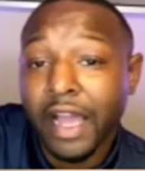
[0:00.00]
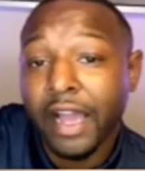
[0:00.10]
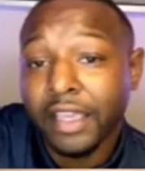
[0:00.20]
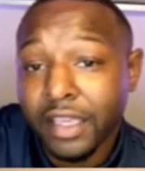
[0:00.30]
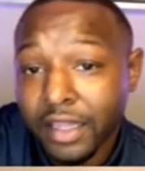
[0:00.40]

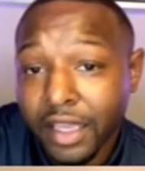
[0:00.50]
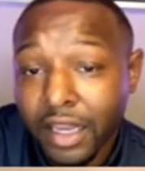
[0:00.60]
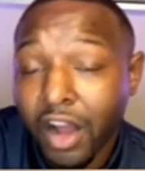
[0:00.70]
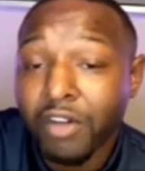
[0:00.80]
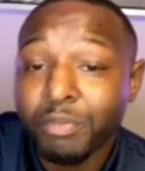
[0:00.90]
I get laid
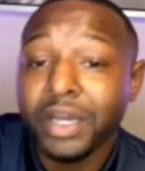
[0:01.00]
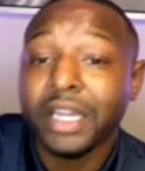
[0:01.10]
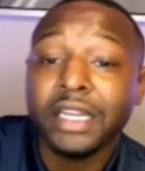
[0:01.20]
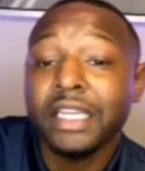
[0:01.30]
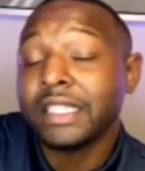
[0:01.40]
off. But
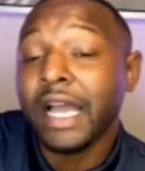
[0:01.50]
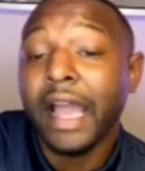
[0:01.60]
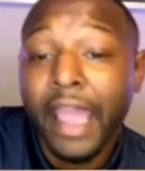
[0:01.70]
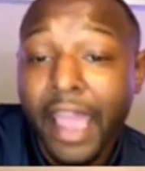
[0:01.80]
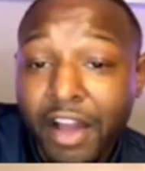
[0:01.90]
at least
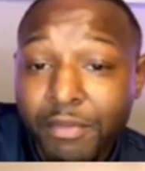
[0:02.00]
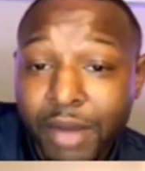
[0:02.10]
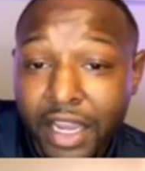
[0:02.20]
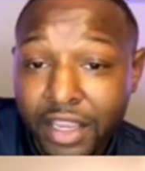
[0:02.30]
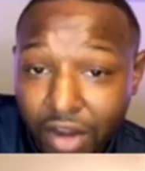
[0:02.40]
I have
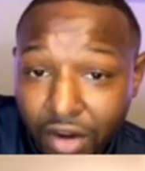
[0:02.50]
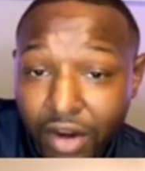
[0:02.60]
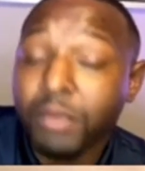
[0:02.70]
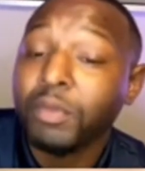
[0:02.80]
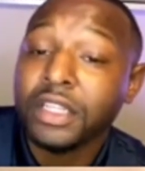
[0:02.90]
my
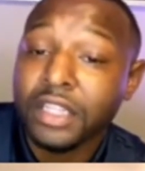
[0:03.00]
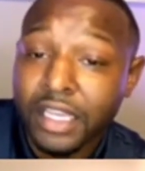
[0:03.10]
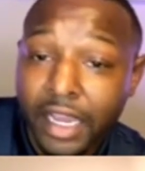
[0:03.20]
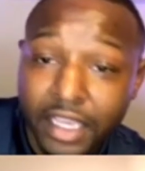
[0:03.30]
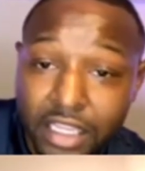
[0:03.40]
yard, and when
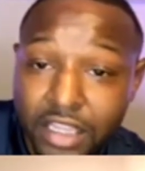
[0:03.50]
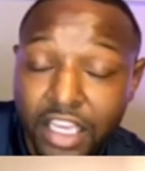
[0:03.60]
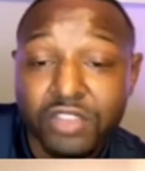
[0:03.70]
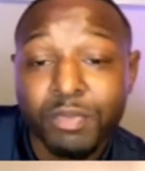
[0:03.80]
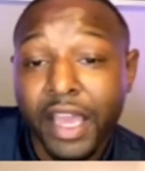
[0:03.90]
I get
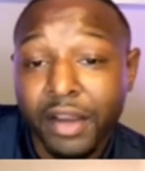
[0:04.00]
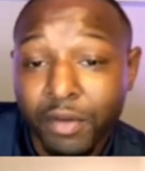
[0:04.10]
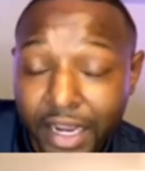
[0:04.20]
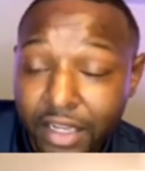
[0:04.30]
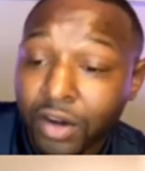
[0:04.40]
things back, right,